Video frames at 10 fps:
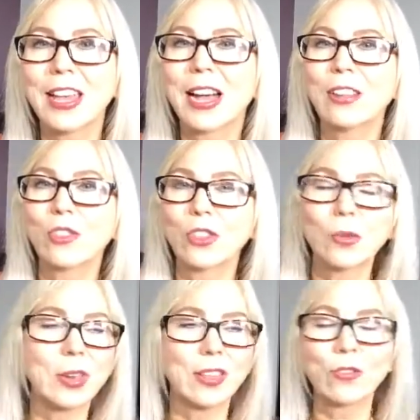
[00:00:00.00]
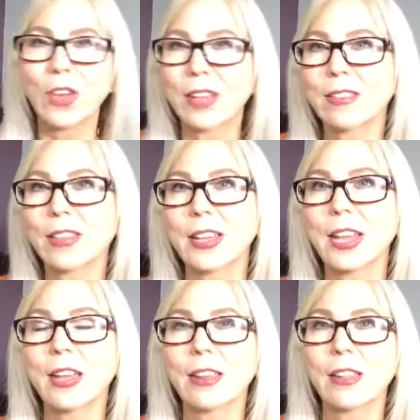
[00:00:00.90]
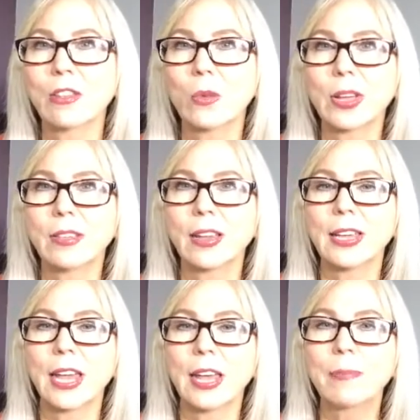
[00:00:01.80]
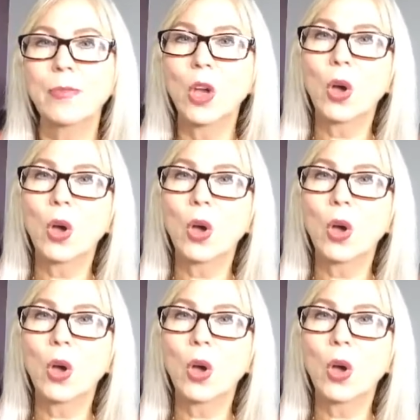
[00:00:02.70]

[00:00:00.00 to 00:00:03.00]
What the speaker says: I do it as fast as I can and as quick as I can.